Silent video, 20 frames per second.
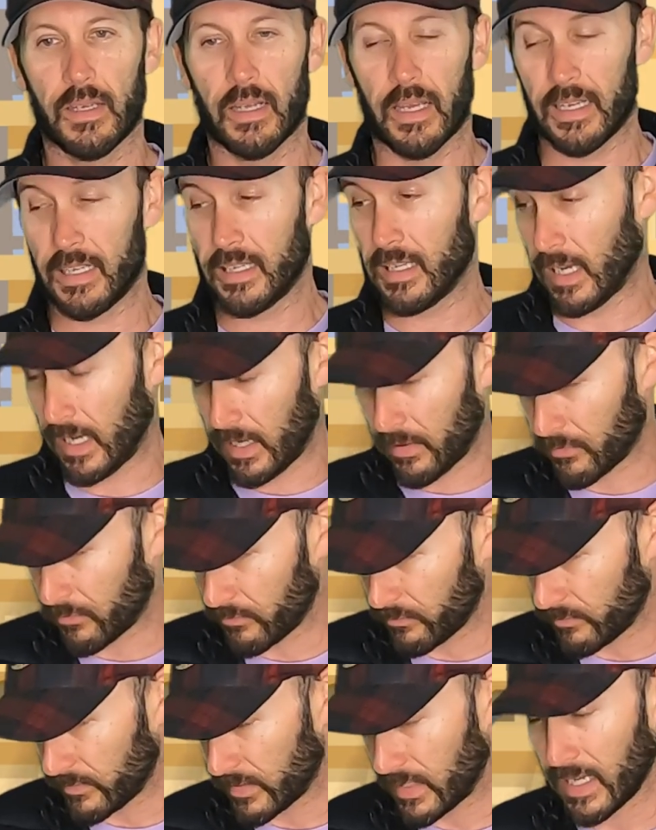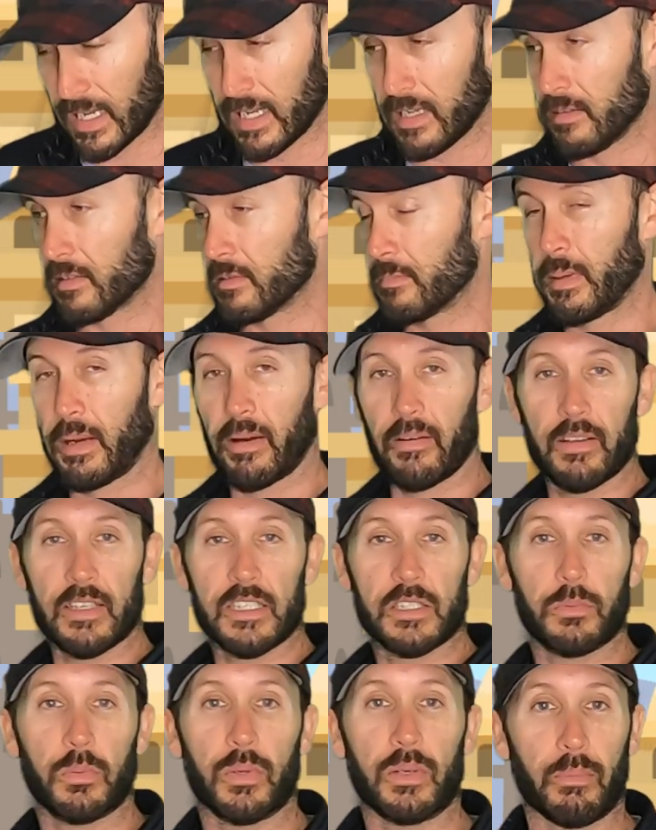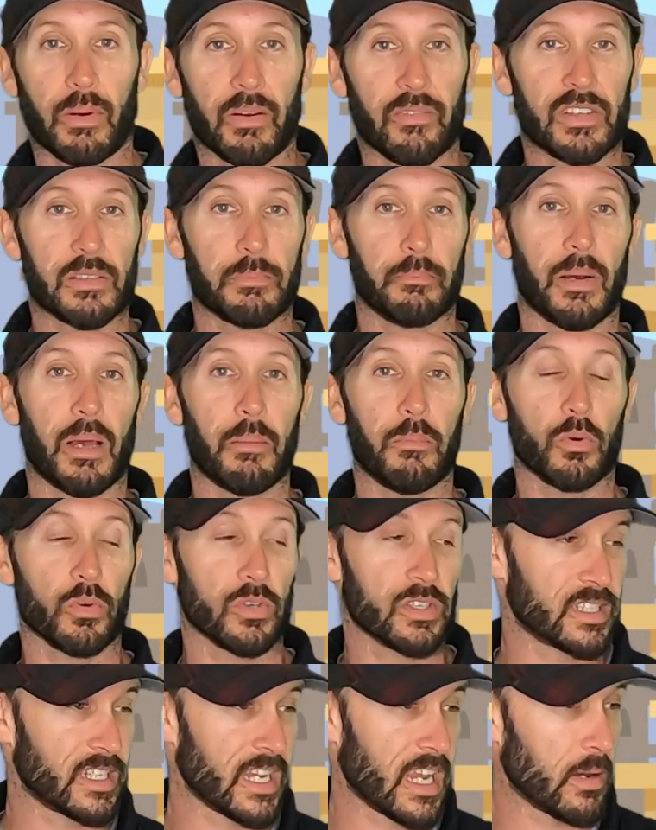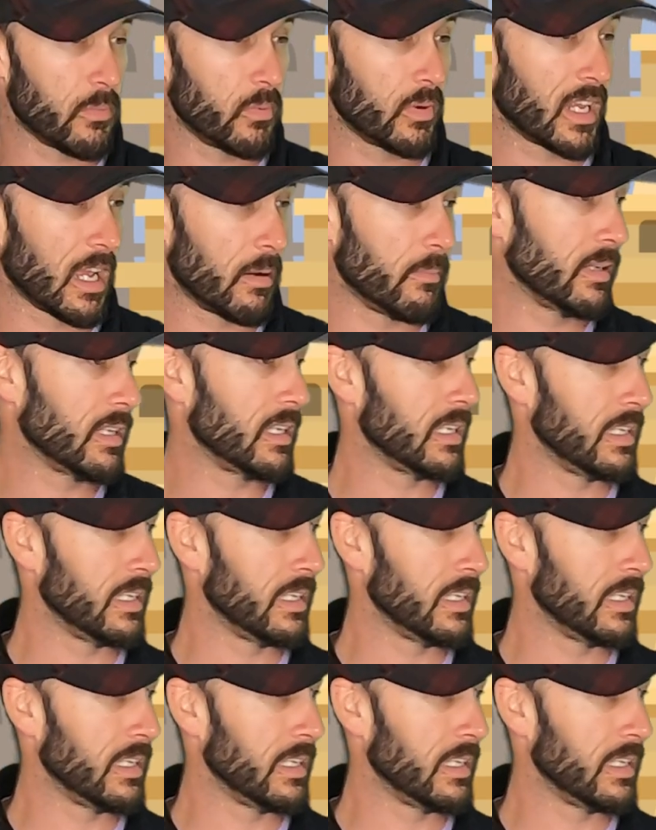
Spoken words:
And again, his parents, one of his mum or his dad would come and